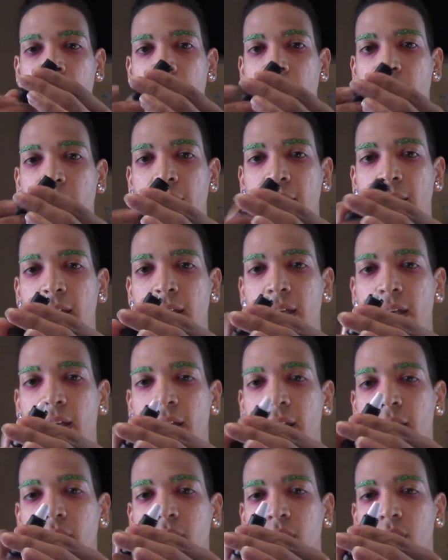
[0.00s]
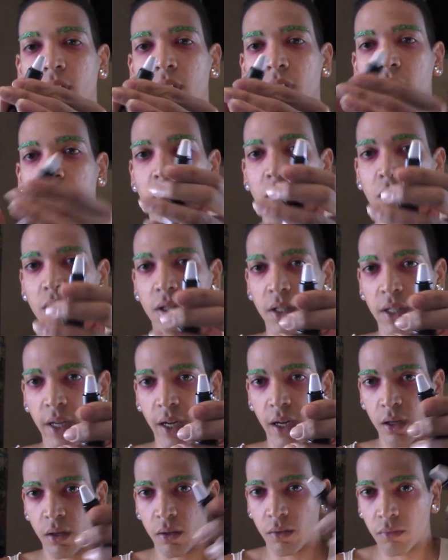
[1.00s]
And just a little
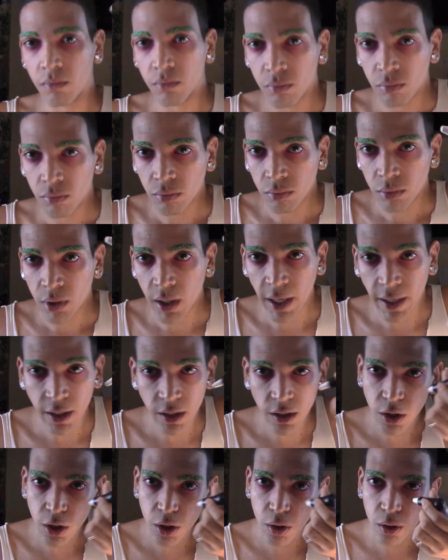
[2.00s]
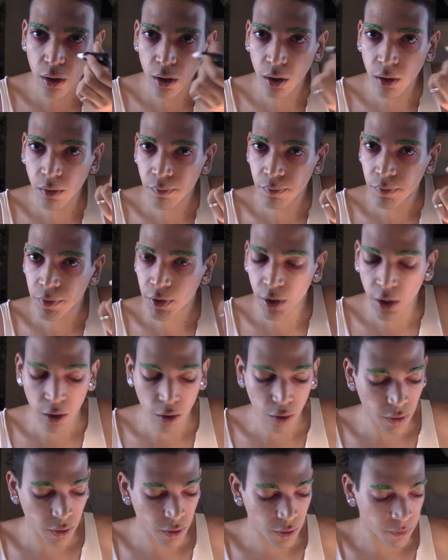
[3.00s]
stick, and I just do little
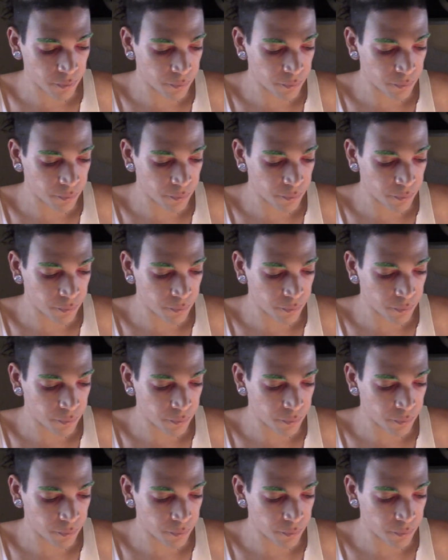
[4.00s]
circles.